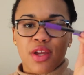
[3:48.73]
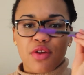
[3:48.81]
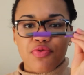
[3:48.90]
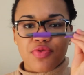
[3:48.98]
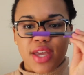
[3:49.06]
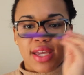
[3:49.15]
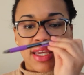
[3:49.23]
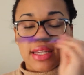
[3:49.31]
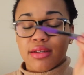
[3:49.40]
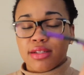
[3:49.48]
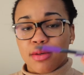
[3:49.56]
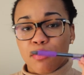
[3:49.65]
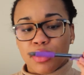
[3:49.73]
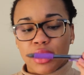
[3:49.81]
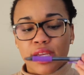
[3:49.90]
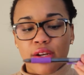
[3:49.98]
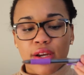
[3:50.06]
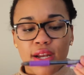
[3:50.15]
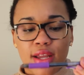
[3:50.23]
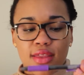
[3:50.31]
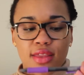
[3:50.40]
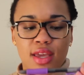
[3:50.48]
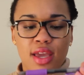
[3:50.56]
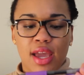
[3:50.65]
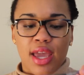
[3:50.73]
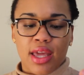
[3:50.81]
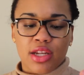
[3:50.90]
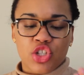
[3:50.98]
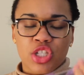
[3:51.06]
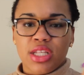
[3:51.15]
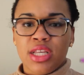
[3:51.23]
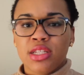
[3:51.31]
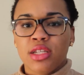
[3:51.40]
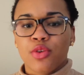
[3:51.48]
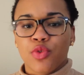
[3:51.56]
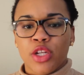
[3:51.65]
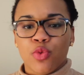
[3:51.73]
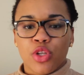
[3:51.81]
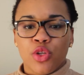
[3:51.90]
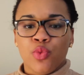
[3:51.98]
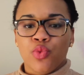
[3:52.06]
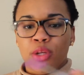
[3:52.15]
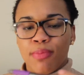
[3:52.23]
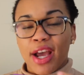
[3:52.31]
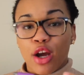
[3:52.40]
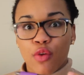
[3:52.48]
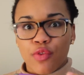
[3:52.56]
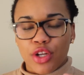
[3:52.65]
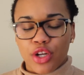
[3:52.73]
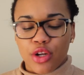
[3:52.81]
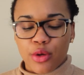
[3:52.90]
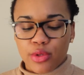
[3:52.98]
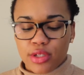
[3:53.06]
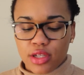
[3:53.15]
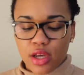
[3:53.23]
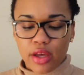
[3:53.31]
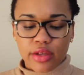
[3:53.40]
They're thick, it doesn't bleed or anything, and it's just easy to read when you read back over your notes.